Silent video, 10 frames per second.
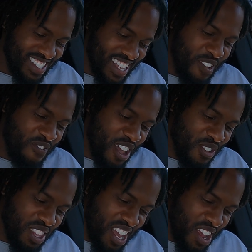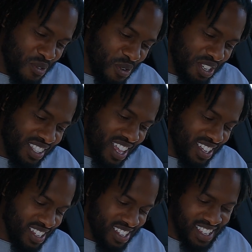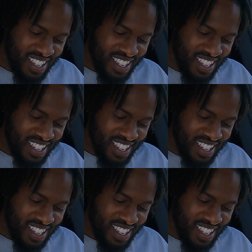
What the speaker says: he found the God of War saga,